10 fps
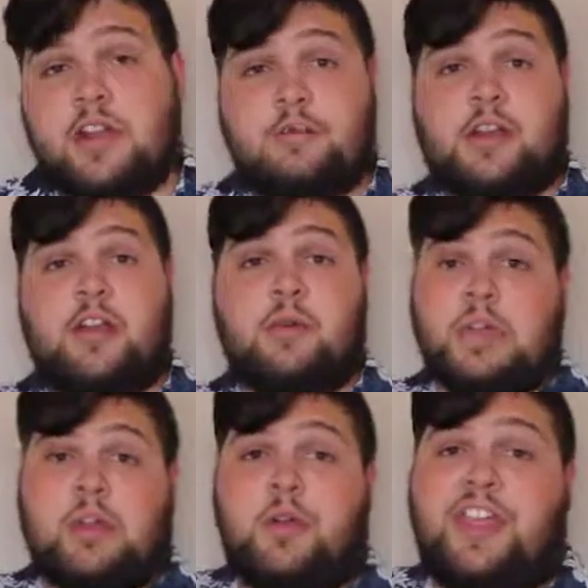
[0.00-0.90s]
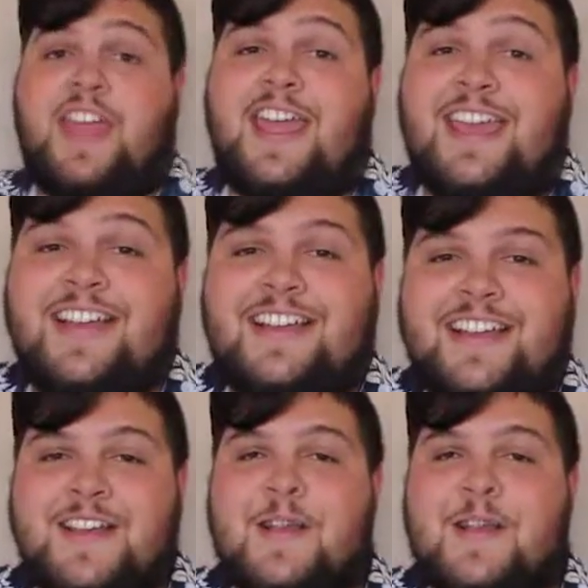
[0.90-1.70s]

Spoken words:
Let me know what you think.